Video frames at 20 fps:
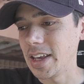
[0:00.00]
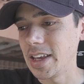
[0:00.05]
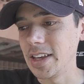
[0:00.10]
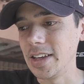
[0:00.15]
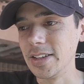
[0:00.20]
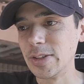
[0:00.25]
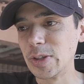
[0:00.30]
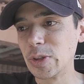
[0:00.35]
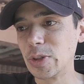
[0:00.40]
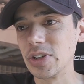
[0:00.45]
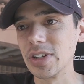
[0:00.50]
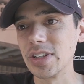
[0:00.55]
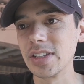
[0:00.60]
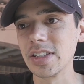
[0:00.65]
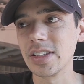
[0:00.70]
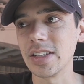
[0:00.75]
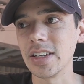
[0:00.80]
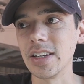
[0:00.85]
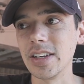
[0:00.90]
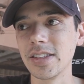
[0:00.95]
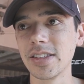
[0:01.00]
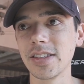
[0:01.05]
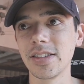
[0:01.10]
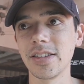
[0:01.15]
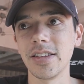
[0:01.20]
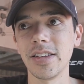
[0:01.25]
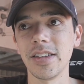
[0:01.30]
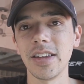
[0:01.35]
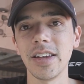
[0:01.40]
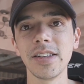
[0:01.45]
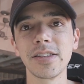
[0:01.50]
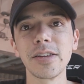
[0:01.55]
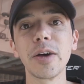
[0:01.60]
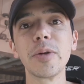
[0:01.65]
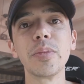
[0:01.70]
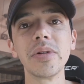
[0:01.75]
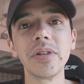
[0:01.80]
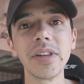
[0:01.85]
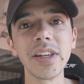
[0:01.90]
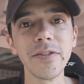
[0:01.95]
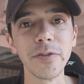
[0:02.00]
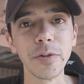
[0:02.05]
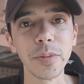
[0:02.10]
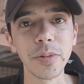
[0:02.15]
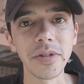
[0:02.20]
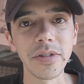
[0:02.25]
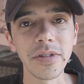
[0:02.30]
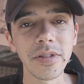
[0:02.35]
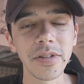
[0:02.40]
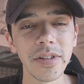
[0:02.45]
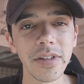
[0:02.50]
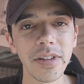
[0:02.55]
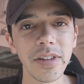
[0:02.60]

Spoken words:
is just, it's unbelievable